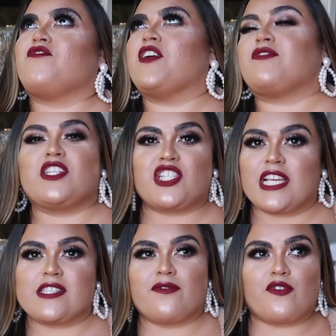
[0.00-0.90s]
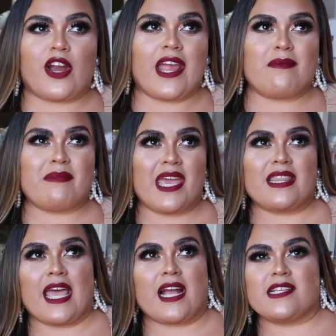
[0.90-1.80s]
Fifty Shades of Grey
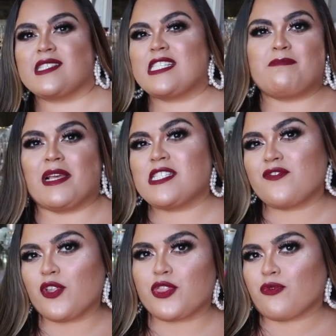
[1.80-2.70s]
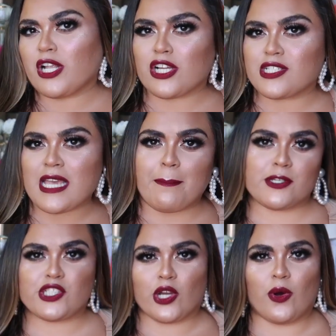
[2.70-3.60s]
made like a suspenseful thriller type
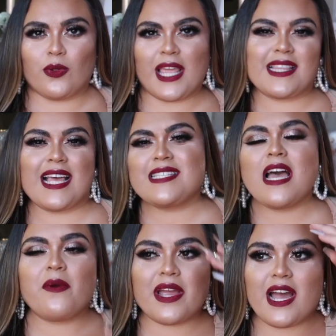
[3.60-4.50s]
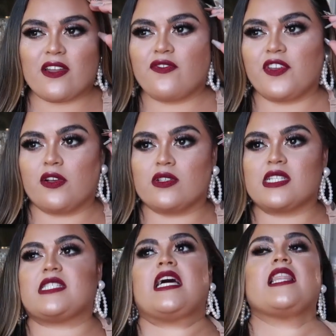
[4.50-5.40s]
of show. Like that's how it kind of feels.
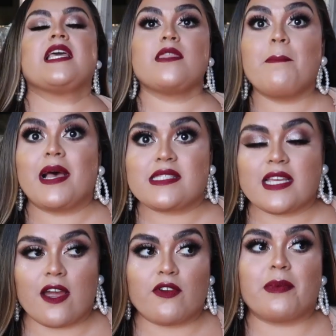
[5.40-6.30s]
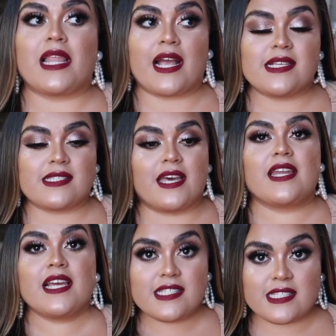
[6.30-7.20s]
It's not like the best thing ever, but like I
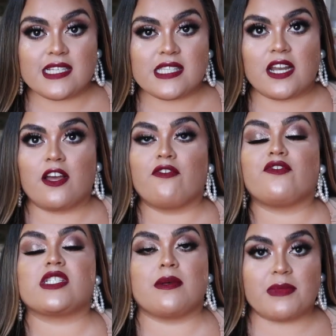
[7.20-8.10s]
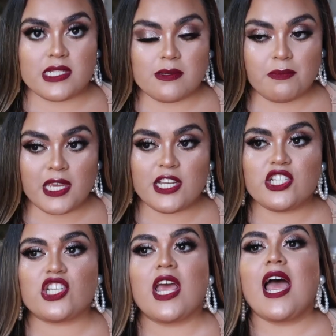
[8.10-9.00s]
said, it's decent enough for something to
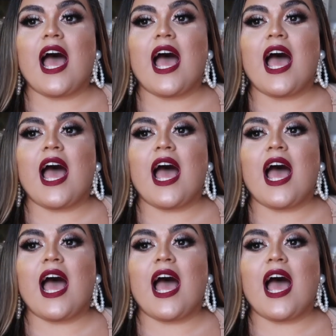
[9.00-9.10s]
binge.